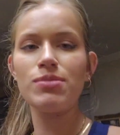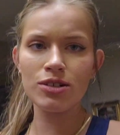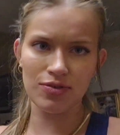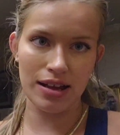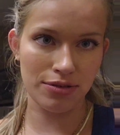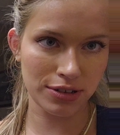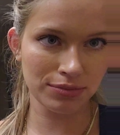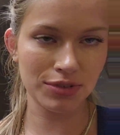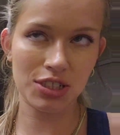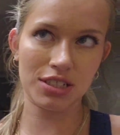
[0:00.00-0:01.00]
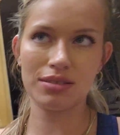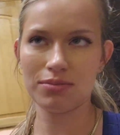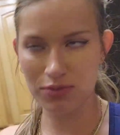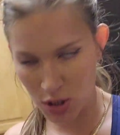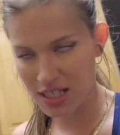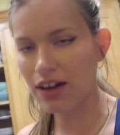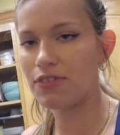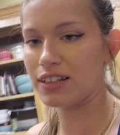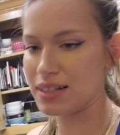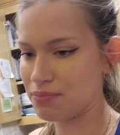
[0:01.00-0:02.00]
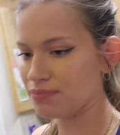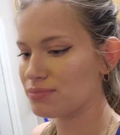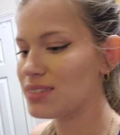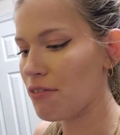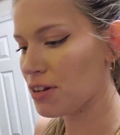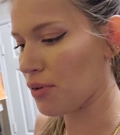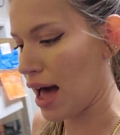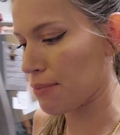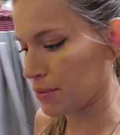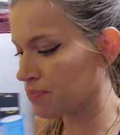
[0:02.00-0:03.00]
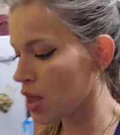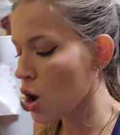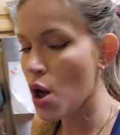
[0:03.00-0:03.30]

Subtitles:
too much flour, which is definitely what happened,